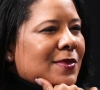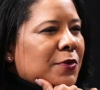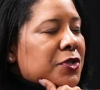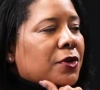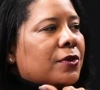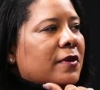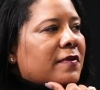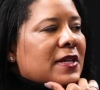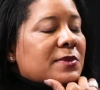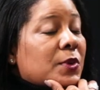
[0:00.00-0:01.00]
The return on
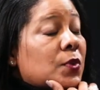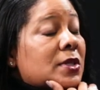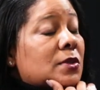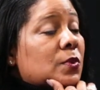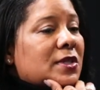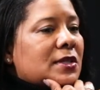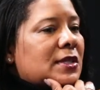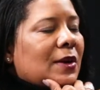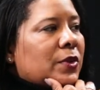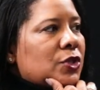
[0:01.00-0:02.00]
investment was
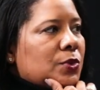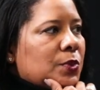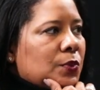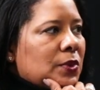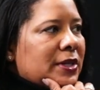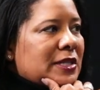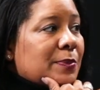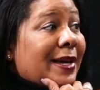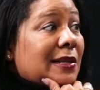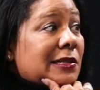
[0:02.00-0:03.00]
not what you would
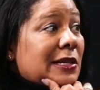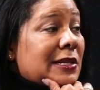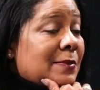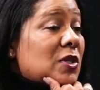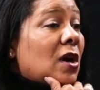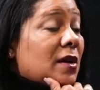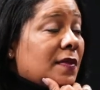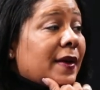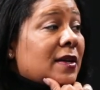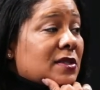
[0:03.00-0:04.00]
expect, and I'm talking
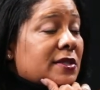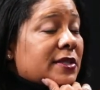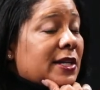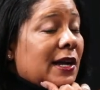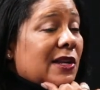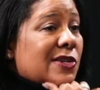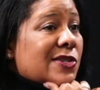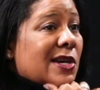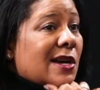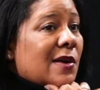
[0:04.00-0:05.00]
thousands of
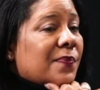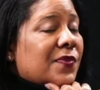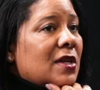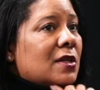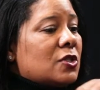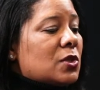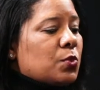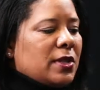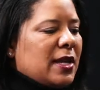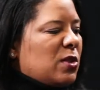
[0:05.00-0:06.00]
dollars, just
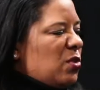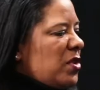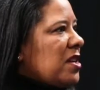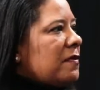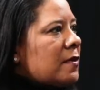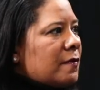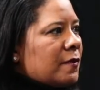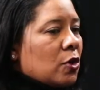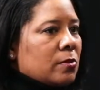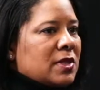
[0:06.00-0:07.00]
with like 3 different
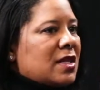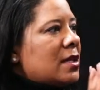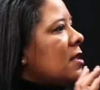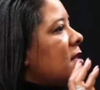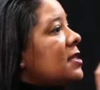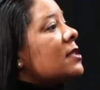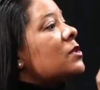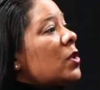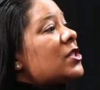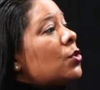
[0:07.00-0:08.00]
firms, thinking this
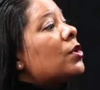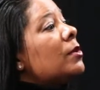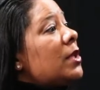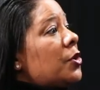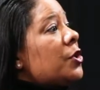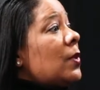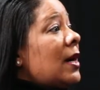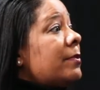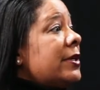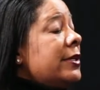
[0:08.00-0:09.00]
is what's going to blow you
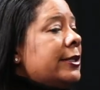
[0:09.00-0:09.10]
up.